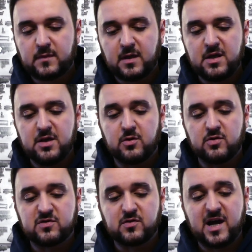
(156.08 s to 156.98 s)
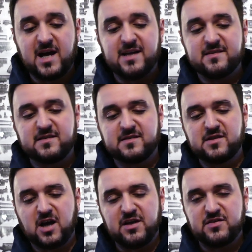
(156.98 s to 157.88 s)
It also has this
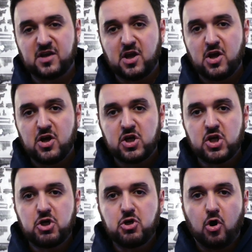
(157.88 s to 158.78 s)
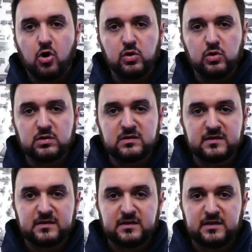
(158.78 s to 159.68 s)
nice gold
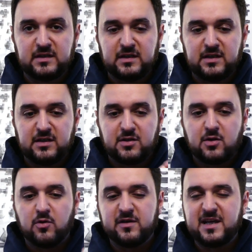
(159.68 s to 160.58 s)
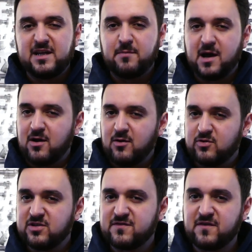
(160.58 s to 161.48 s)
inner barrel,
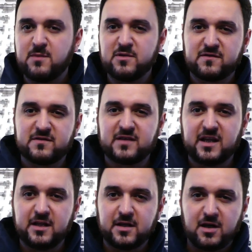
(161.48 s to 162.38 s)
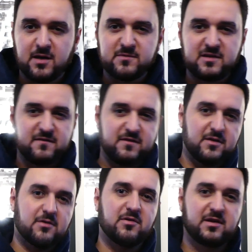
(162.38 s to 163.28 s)
which is famous for Salient Arms. And if you
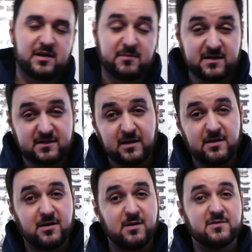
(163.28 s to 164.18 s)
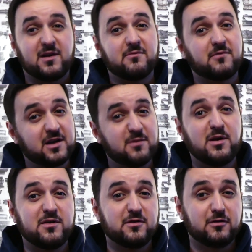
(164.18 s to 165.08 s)
don't know anything about Salient Arms, I
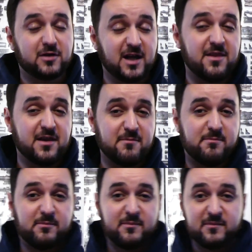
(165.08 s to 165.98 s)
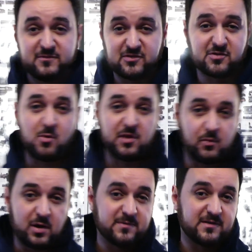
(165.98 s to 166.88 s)
recommend you look at them. Just go on their
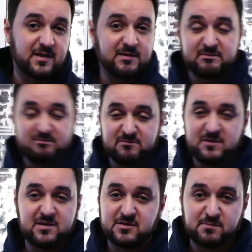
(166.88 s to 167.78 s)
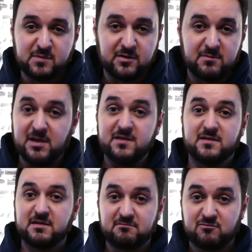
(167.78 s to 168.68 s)
website. They just build
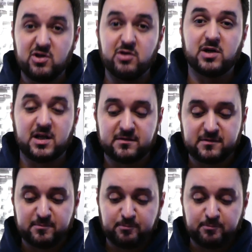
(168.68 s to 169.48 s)
amazing real guns.